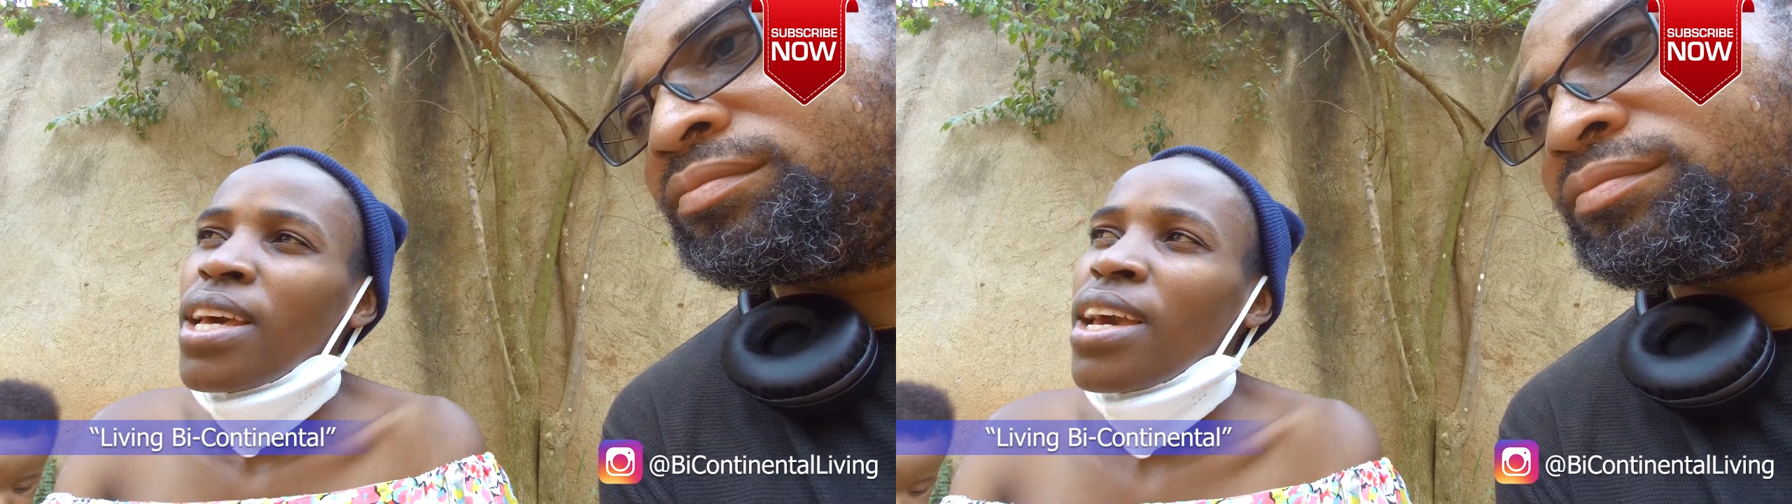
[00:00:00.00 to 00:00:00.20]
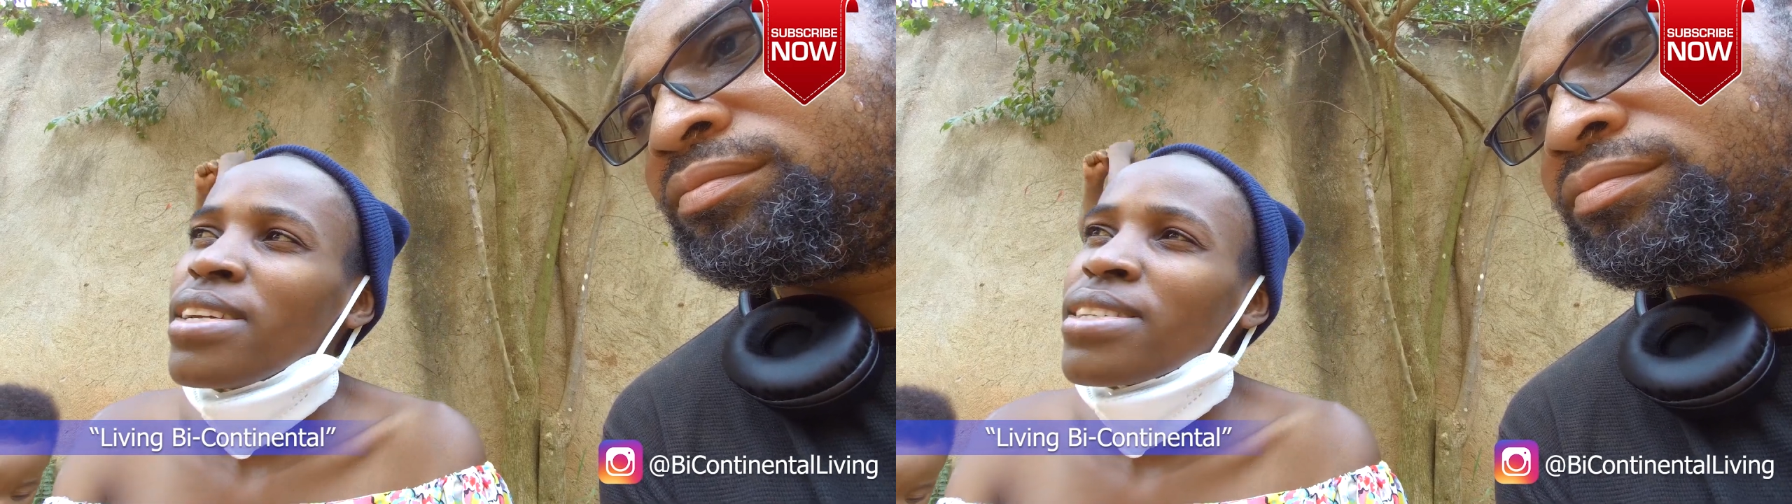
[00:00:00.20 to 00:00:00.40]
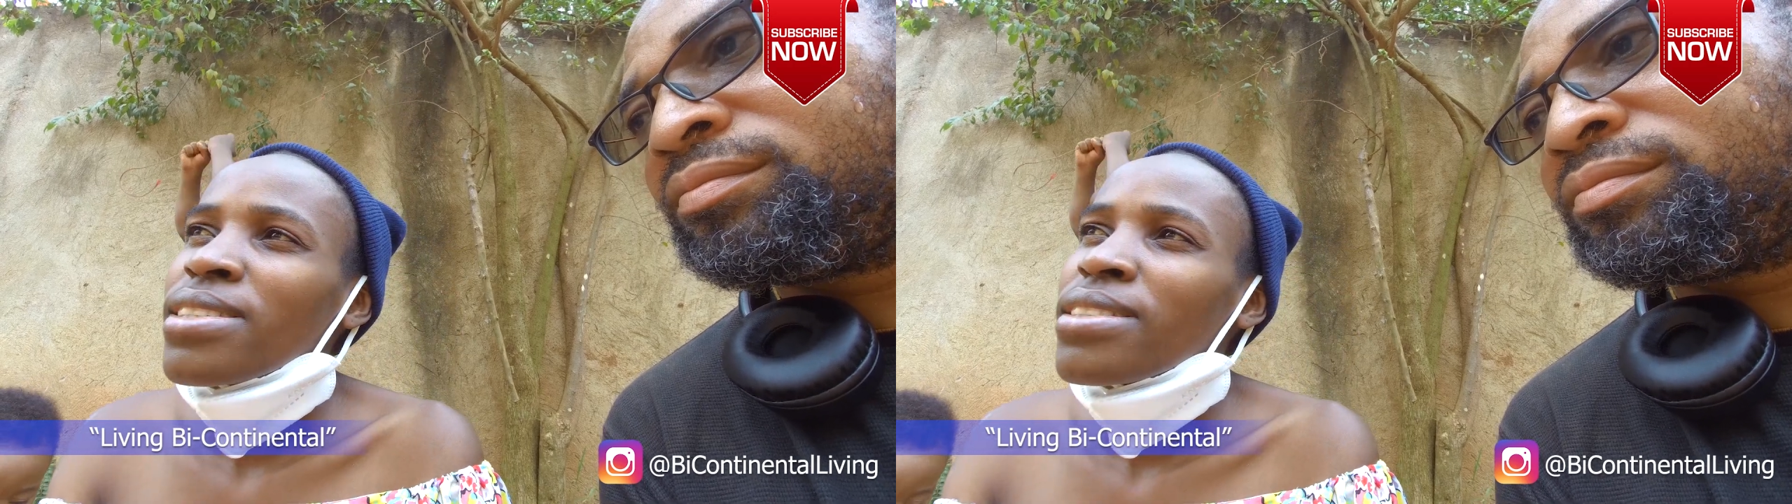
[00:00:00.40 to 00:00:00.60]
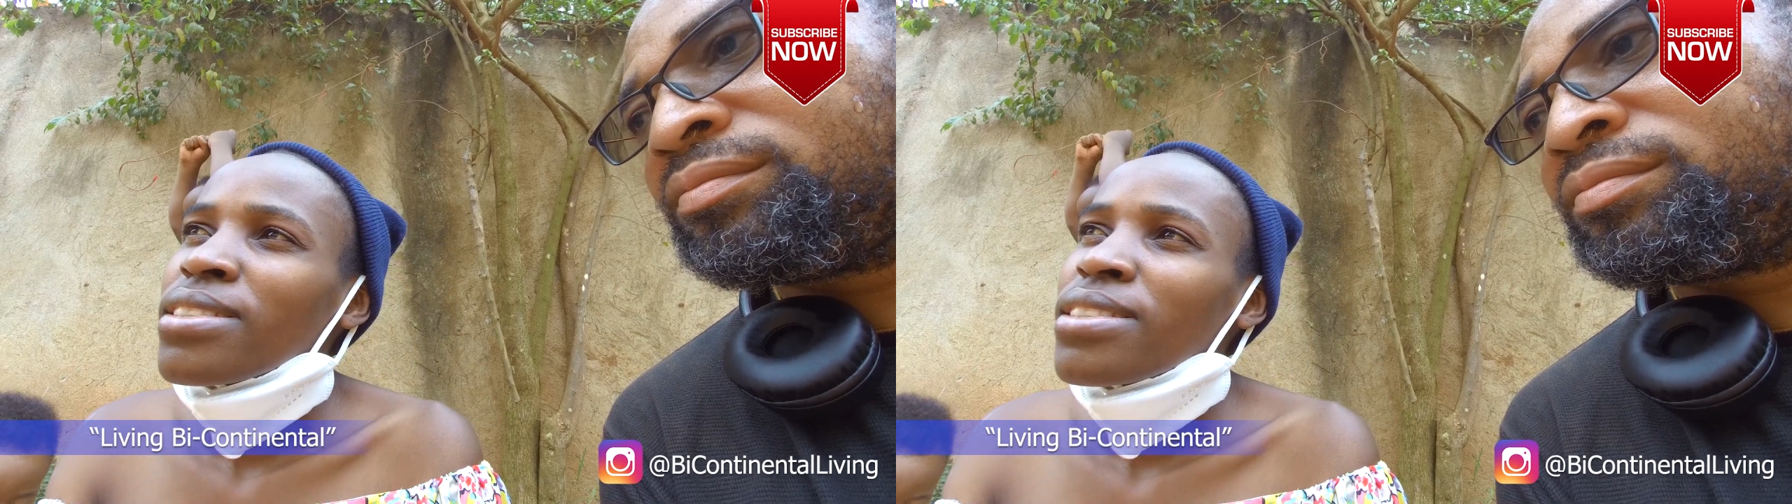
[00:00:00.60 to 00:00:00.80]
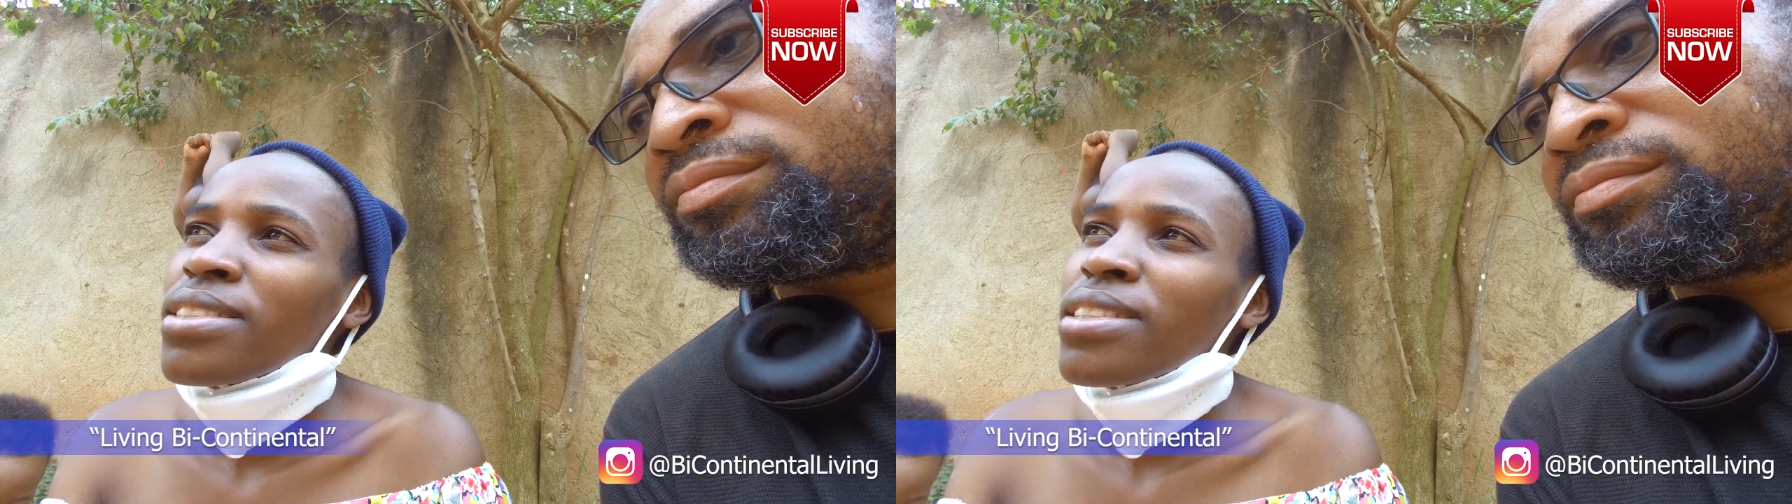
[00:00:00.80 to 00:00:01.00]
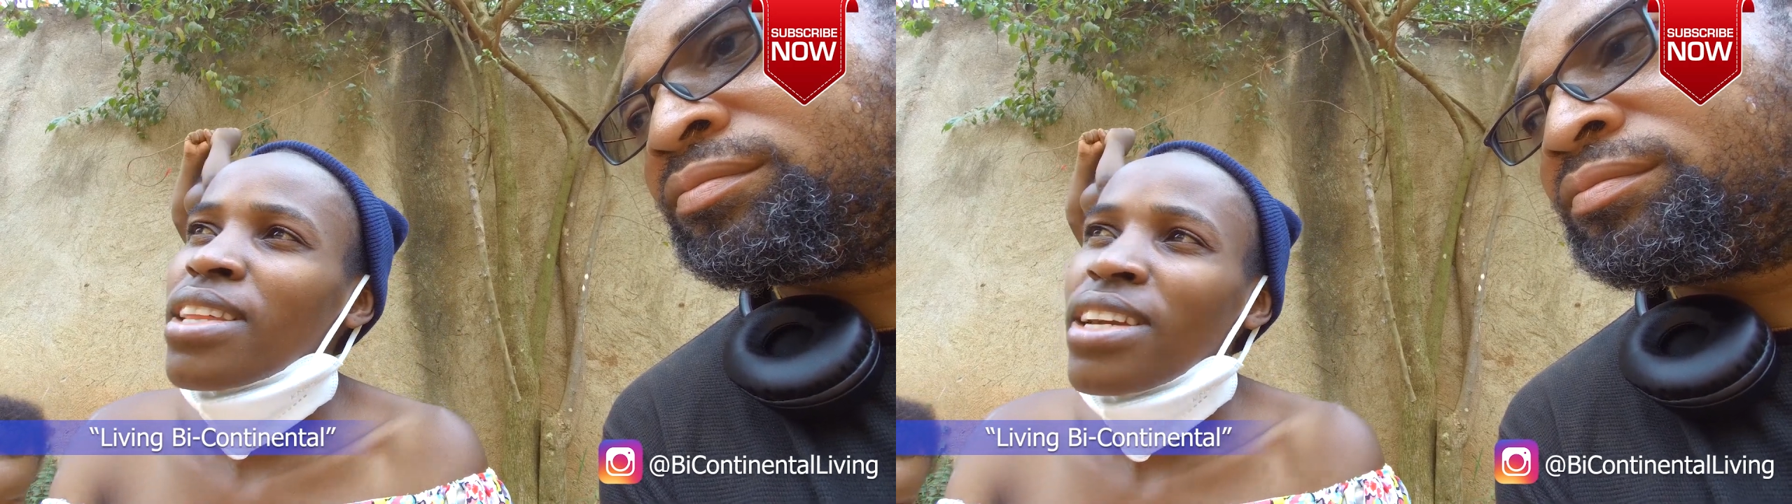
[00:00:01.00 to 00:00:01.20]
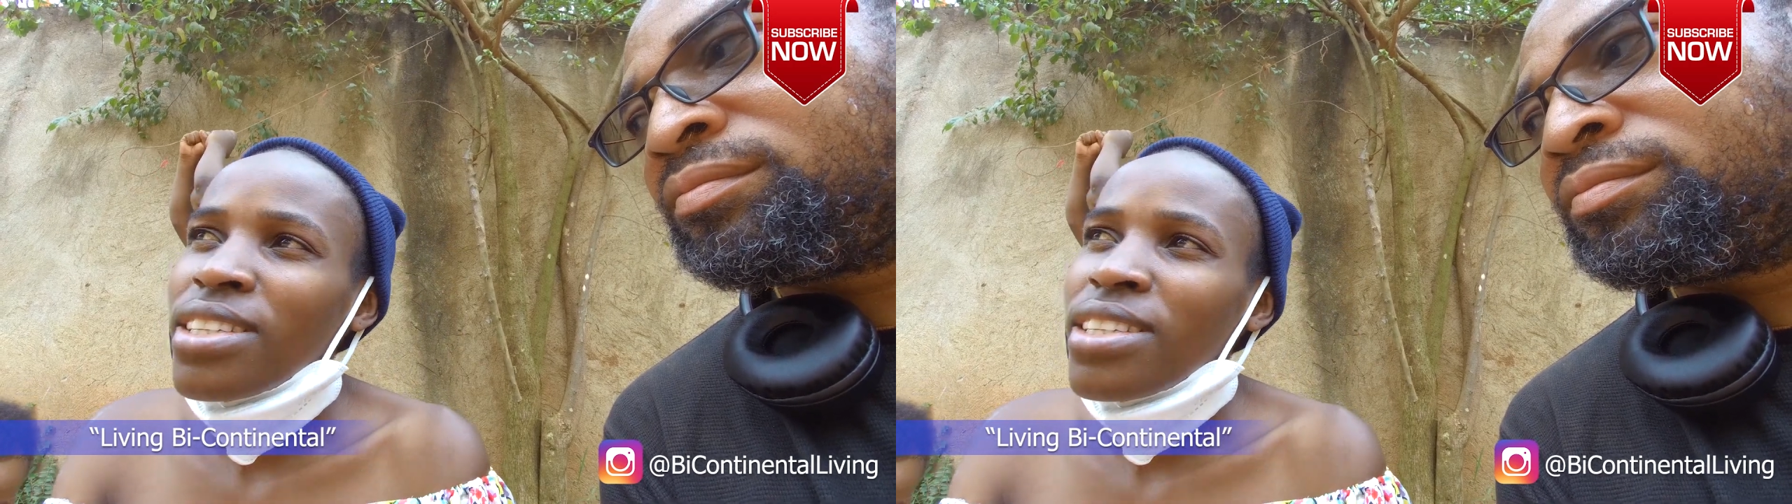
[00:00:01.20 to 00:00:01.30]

and they